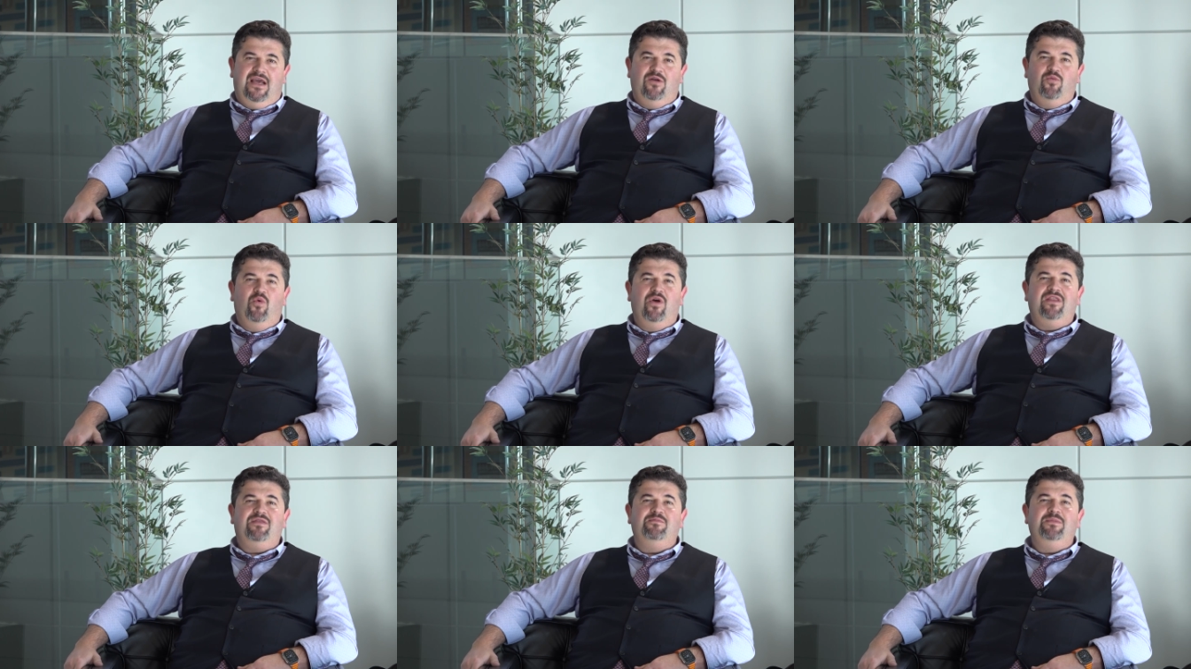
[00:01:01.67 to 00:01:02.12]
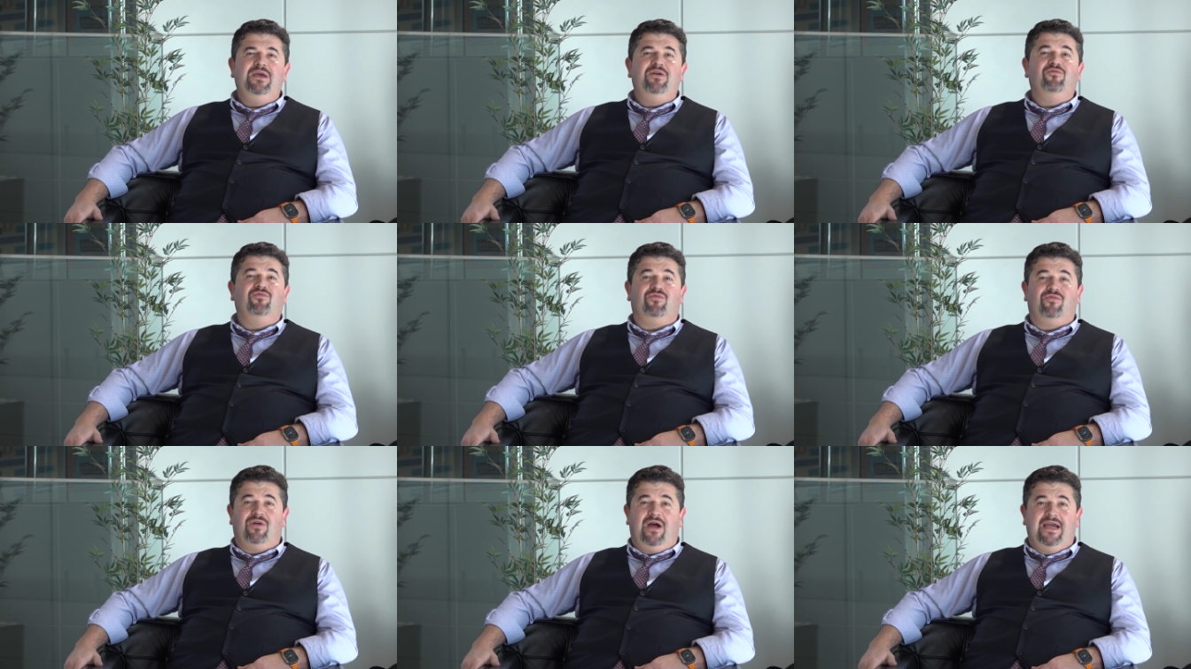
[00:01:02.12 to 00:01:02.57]
And with me
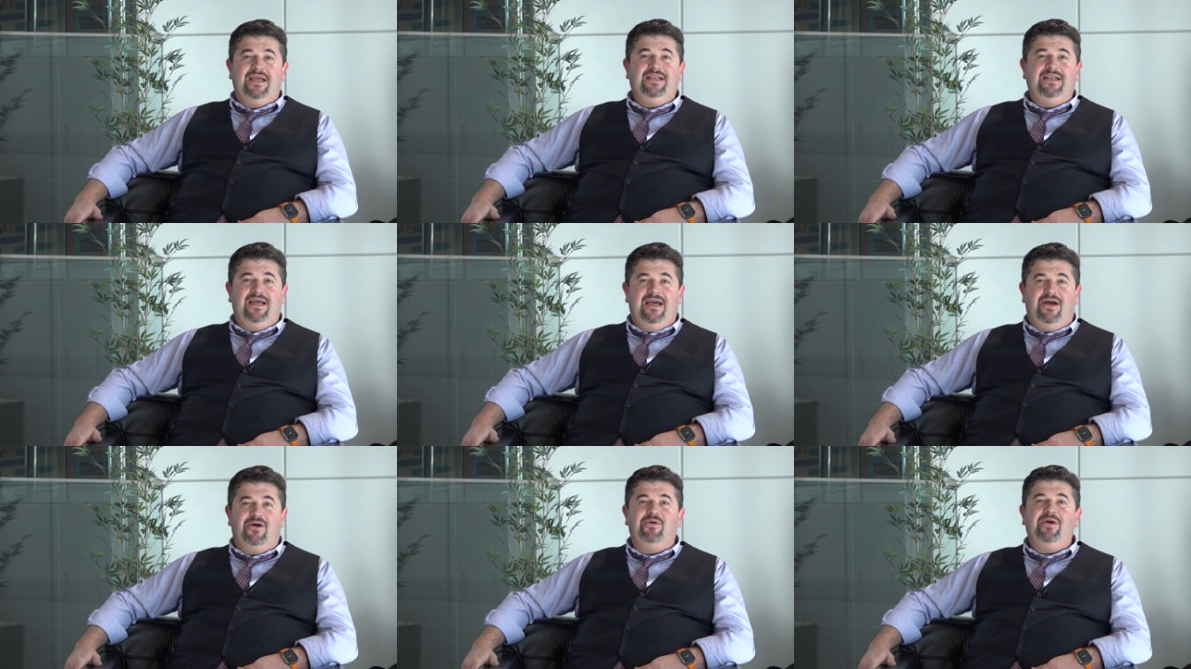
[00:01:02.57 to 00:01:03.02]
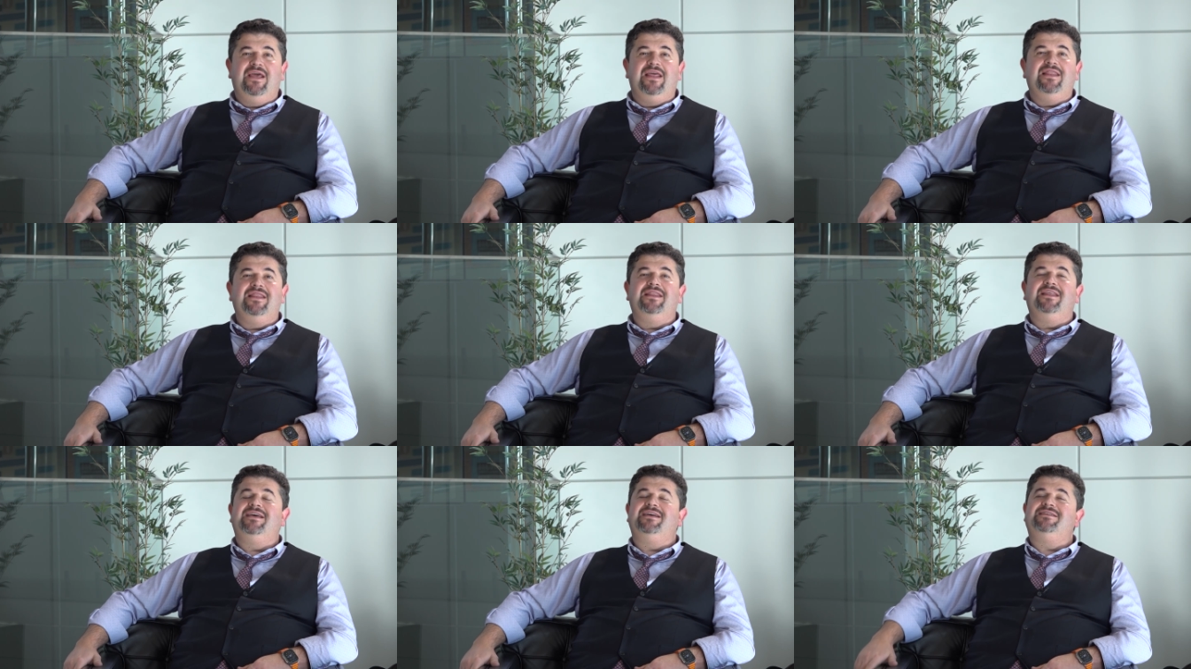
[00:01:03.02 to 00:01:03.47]
right now
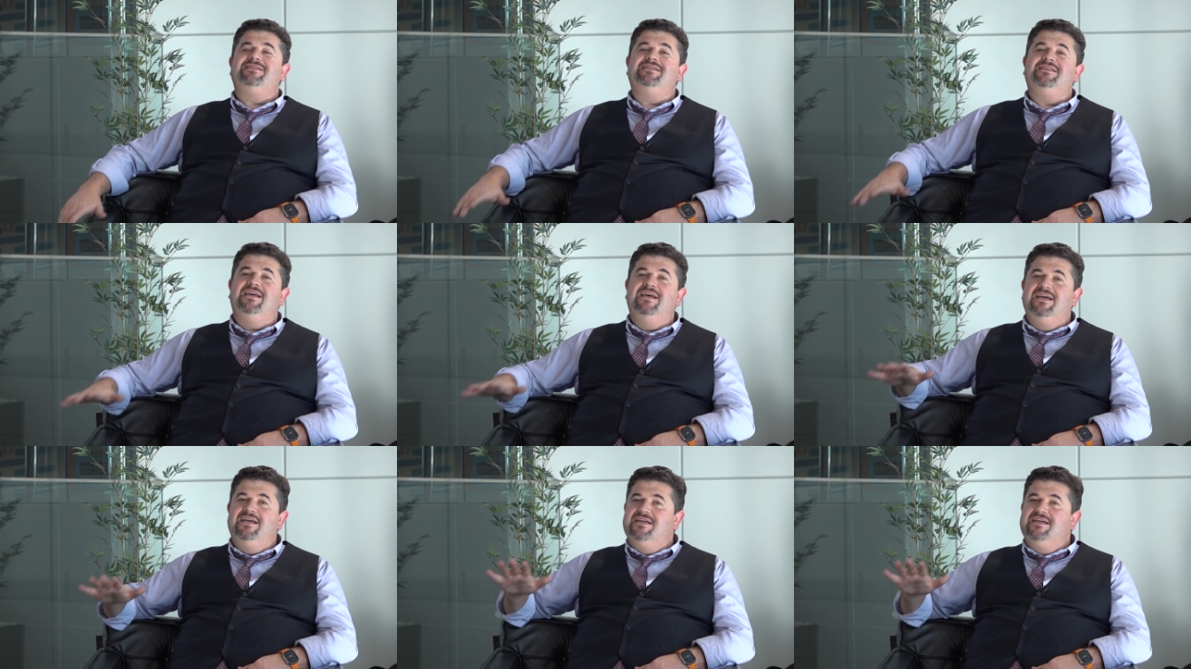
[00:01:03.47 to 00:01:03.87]
in this